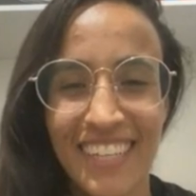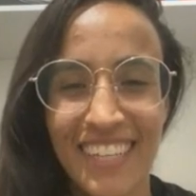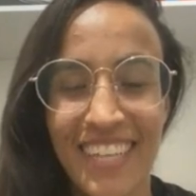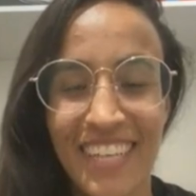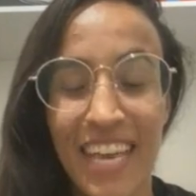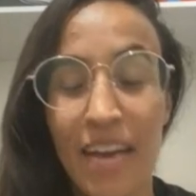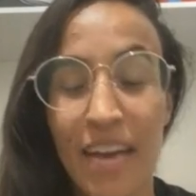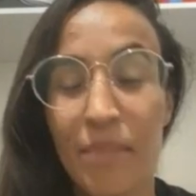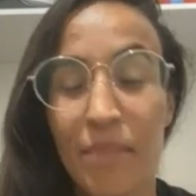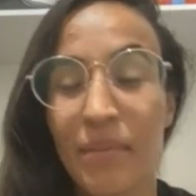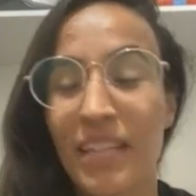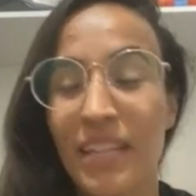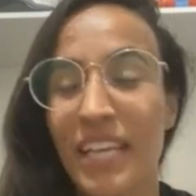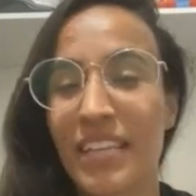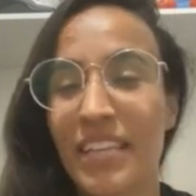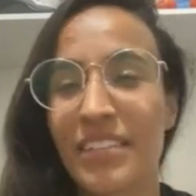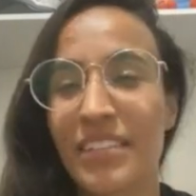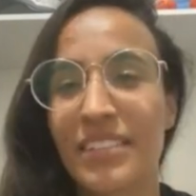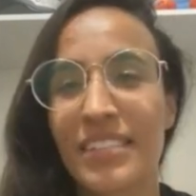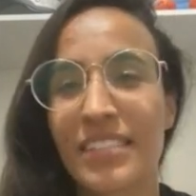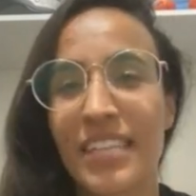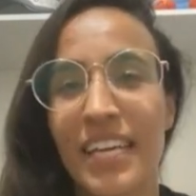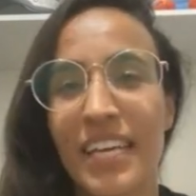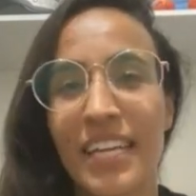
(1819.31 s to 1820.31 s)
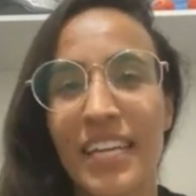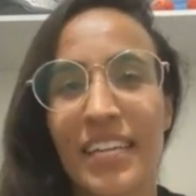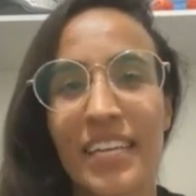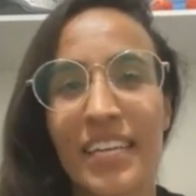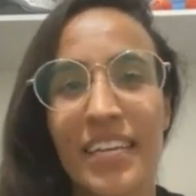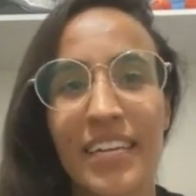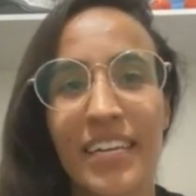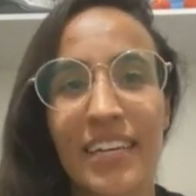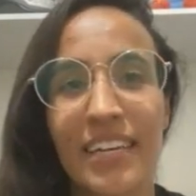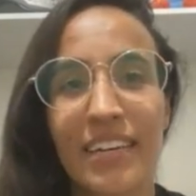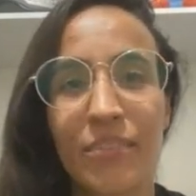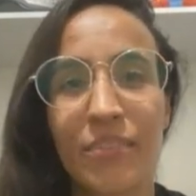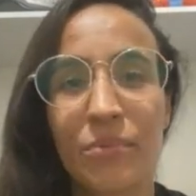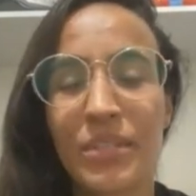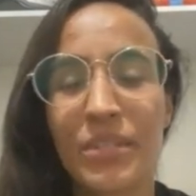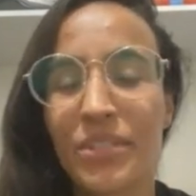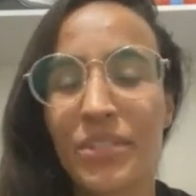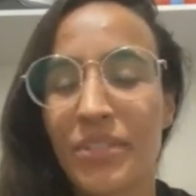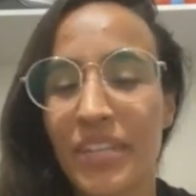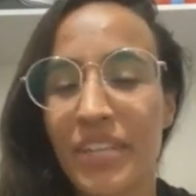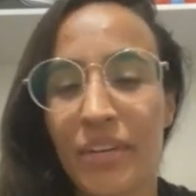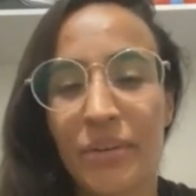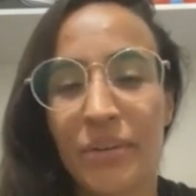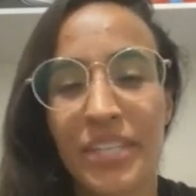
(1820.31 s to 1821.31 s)
Yeah, but like I said, a
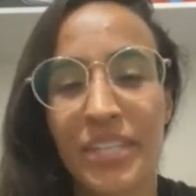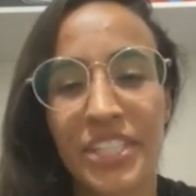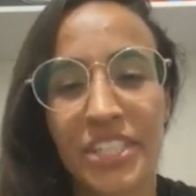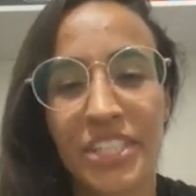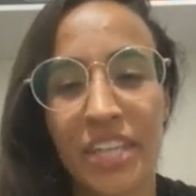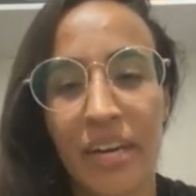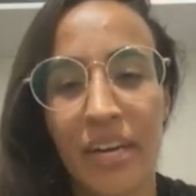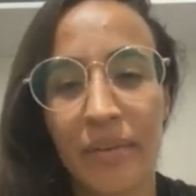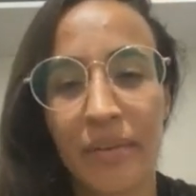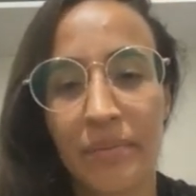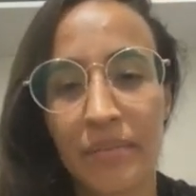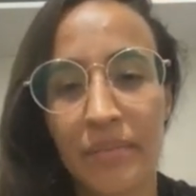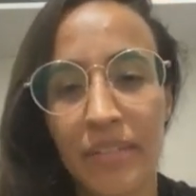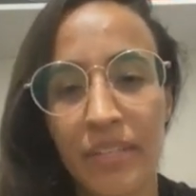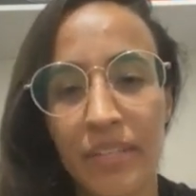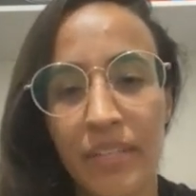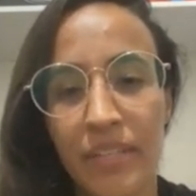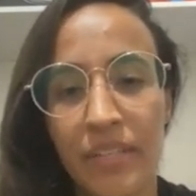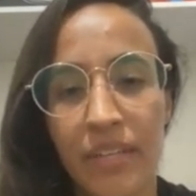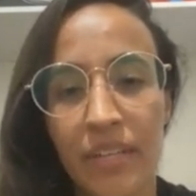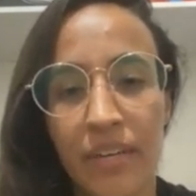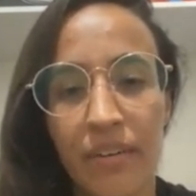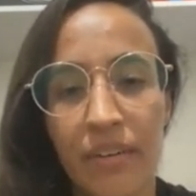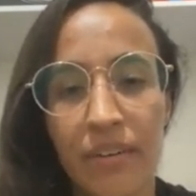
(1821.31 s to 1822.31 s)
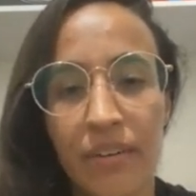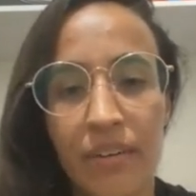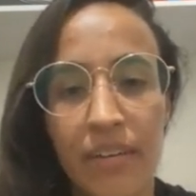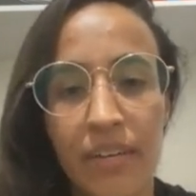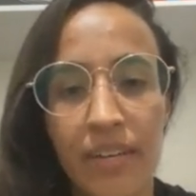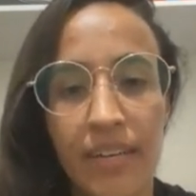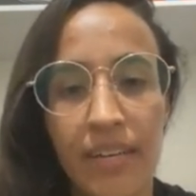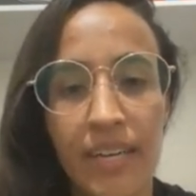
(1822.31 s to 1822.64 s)
great job, you know.